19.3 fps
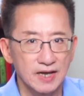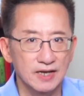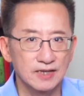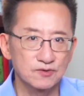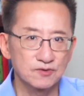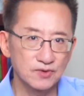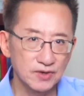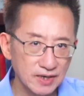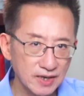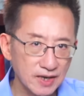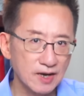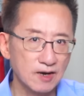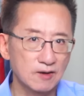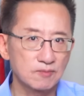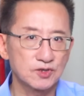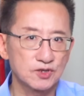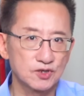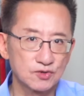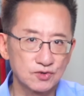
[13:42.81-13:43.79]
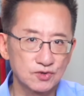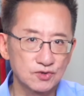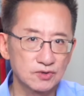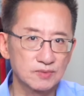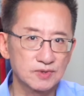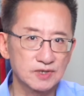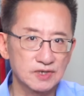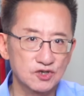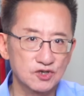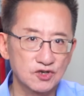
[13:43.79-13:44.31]
It really helps
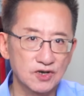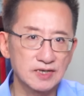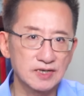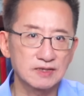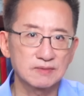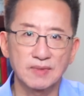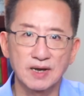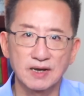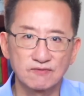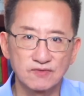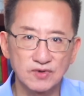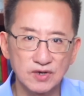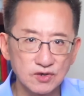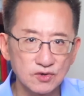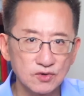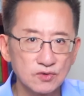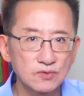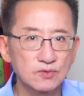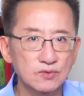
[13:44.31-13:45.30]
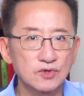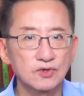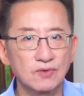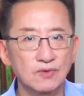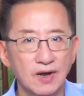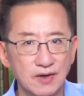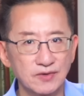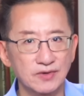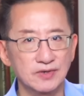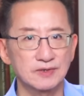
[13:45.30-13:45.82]
YouTube suggest my video to
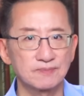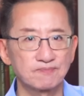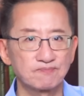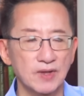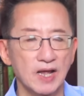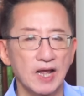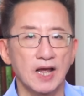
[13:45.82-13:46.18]
others.